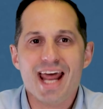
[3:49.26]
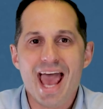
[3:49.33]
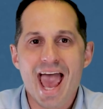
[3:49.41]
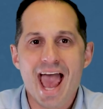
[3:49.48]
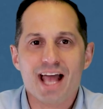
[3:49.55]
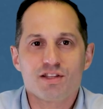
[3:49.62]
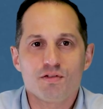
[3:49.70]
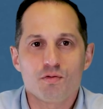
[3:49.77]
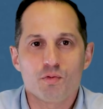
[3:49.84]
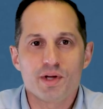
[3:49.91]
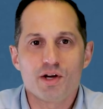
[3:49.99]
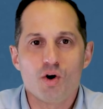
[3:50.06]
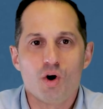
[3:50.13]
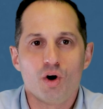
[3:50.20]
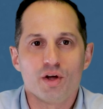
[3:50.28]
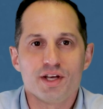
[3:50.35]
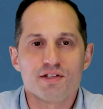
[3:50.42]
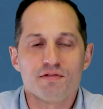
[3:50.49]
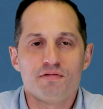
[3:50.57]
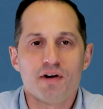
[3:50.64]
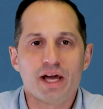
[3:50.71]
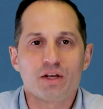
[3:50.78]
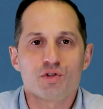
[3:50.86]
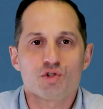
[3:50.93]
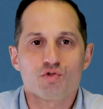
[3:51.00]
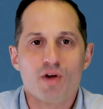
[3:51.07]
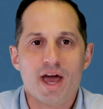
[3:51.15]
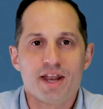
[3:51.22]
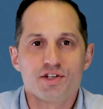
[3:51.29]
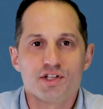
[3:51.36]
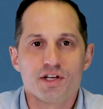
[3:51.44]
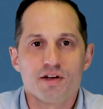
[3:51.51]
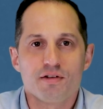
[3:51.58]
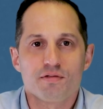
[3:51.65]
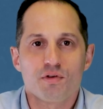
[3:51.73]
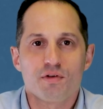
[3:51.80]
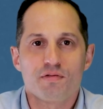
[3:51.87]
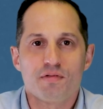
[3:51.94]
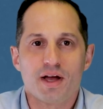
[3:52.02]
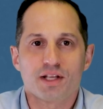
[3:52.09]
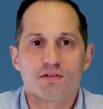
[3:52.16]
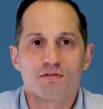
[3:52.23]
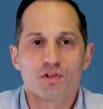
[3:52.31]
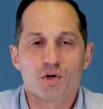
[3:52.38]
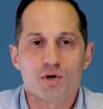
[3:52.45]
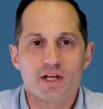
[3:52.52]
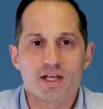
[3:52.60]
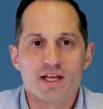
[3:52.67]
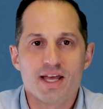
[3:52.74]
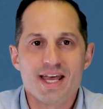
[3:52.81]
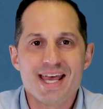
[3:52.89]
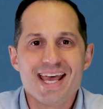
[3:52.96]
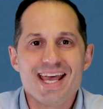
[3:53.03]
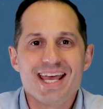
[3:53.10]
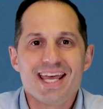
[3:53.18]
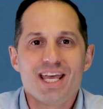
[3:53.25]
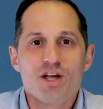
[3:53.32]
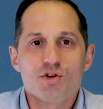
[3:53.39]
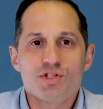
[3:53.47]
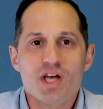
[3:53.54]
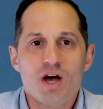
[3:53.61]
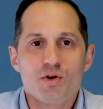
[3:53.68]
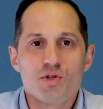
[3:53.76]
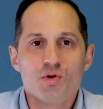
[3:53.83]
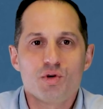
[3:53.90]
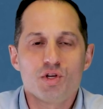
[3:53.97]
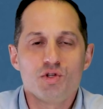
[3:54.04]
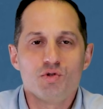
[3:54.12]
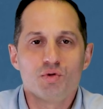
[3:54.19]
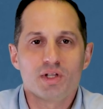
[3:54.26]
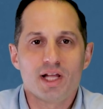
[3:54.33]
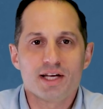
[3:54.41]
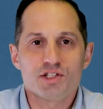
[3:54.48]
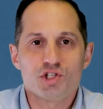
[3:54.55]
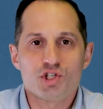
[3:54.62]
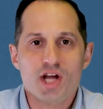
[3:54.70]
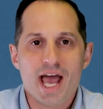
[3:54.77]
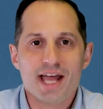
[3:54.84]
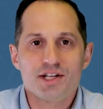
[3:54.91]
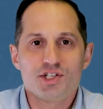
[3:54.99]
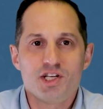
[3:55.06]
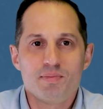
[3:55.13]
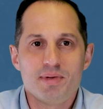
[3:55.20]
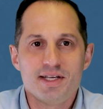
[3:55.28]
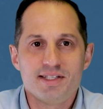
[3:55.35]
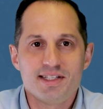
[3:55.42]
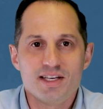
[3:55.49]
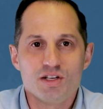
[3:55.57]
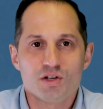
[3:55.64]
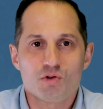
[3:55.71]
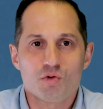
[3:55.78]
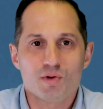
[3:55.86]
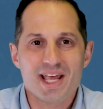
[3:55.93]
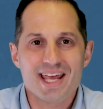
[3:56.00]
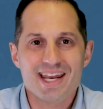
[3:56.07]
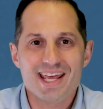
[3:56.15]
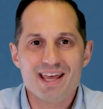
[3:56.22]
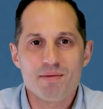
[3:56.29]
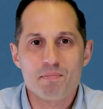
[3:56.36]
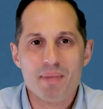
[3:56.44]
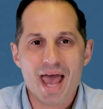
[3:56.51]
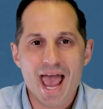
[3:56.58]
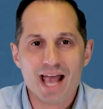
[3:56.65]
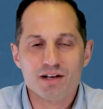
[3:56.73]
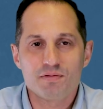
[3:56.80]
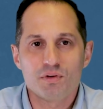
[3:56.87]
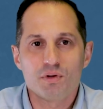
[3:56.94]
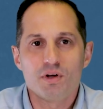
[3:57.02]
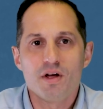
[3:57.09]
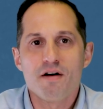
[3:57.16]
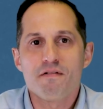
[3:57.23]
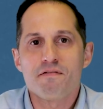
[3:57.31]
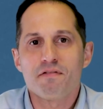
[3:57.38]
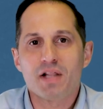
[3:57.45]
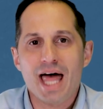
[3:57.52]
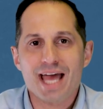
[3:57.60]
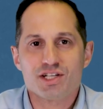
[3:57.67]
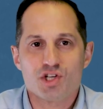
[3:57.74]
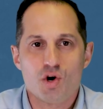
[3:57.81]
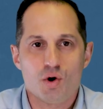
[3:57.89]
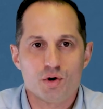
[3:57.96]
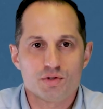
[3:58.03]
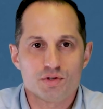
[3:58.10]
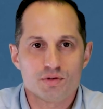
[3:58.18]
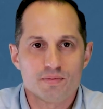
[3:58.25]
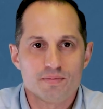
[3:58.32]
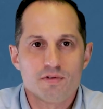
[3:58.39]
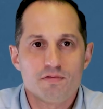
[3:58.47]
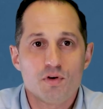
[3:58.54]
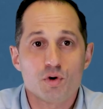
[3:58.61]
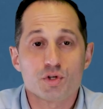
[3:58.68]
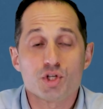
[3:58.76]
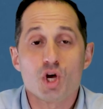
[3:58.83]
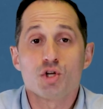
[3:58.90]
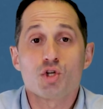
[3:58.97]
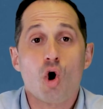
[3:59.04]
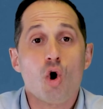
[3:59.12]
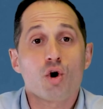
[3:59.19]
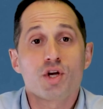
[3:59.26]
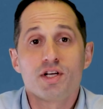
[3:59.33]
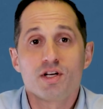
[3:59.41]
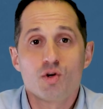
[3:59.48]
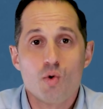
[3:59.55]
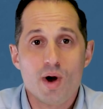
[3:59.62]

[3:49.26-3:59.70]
in active recall is a vital strategy for effective learning. Here's how you can utilize ChatGPT to create impactful flashcards. First, targeted